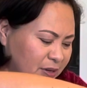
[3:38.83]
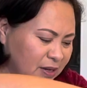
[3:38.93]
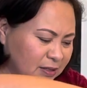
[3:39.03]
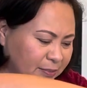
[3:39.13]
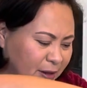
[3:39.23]
has
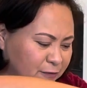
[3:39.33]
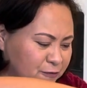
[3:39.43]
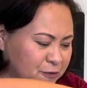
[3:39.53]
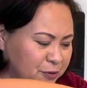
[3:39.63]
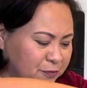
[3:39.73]
about
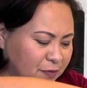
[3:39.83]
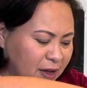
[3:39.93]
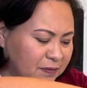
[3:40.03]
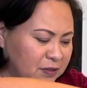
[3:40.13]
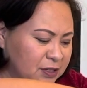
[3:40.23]
4 to
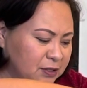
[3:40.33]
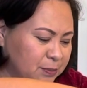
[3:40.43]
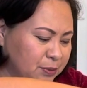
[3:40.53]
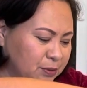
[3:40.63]
5 teaspoons